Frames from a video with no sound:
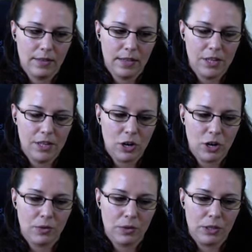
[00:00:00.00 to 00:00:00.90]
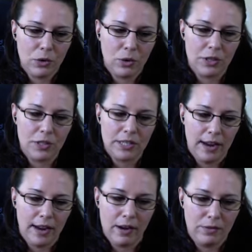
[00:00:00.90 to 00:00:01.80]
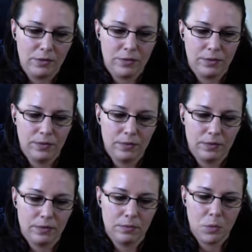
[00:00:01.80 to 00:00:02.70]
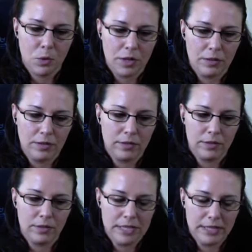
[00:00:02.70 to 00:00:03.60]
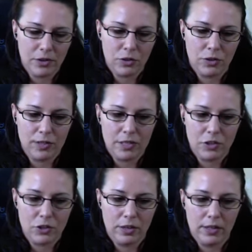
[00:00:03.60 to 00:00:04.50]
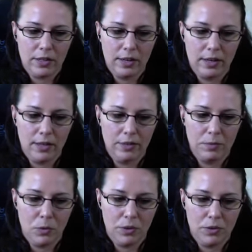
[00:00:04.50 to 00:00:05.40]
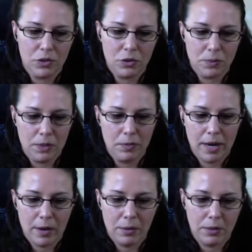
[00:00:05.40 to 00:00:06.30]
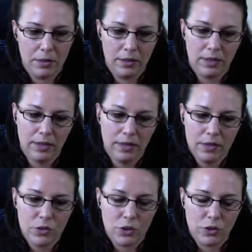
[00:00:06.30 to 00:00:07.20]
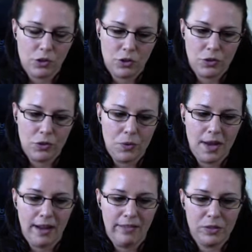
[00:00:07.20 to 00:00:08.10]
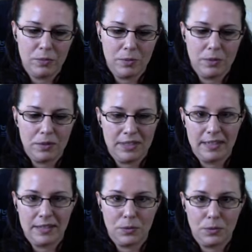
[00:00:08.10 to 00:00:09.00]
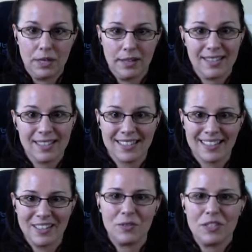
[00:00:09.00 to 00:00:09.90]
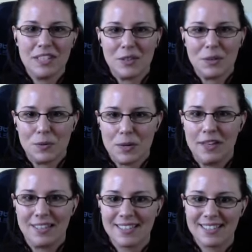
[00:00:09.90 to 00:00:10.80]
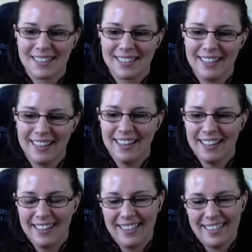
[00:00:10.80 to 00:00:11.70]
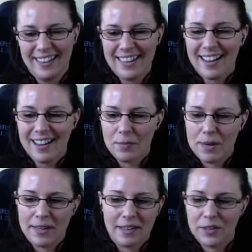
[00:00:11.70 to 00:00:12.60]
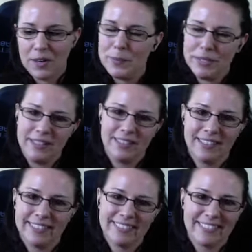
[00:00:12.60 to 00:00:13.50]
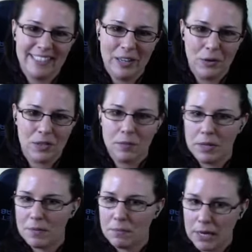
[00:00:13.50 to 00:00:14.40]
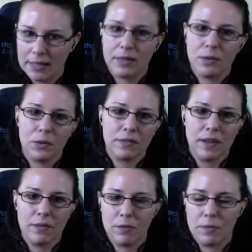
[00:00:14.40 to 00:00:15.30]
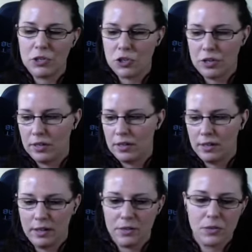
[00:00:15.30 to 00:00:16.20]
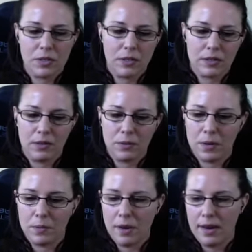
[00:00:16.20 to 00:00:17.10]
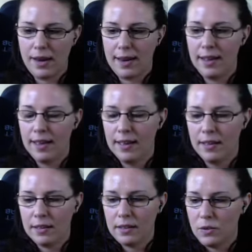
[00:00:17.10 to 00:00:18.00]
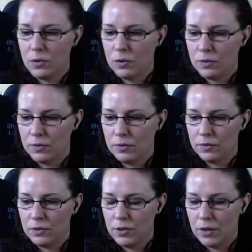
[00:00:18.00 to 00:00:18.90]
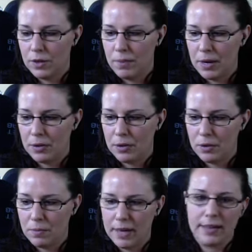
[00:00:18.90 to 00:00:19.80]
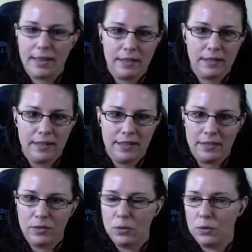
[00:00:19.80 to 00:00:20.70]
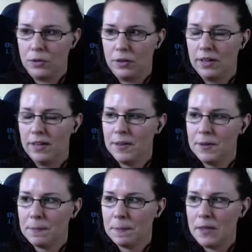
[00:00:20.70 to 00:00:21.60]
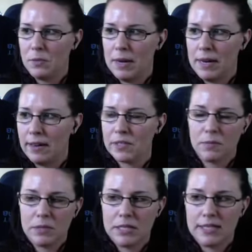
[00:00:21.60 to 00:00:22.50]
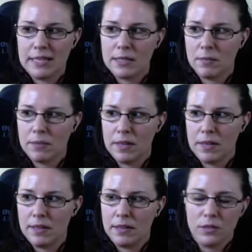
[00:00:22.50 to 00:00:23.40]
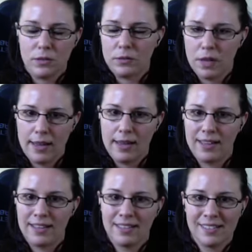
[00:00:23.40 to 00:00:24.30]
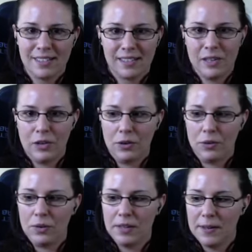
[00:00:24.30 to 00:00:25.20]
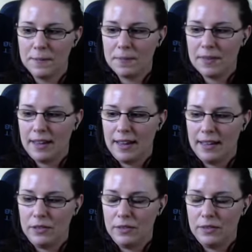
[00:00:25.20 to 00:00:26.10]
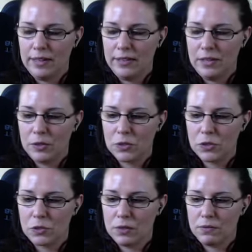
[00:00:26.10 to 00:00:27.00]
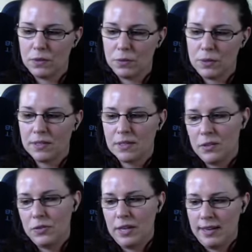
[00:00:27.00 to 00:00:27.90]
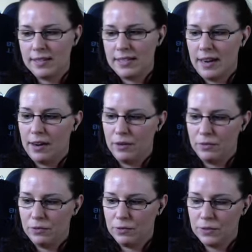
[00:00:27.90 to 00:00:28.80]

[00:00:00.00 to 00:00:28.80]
in general, in order to have more decentralization and more distributed power structures, you have to be able to take the risk. You have to take the risk that, yeah, it might get corrupted. You know, somebody might get a hold of that information and not use it in the right way. Your competitor might get it, or you might have somebody say something that you don't like, you know, and those are sort of the risks you take to have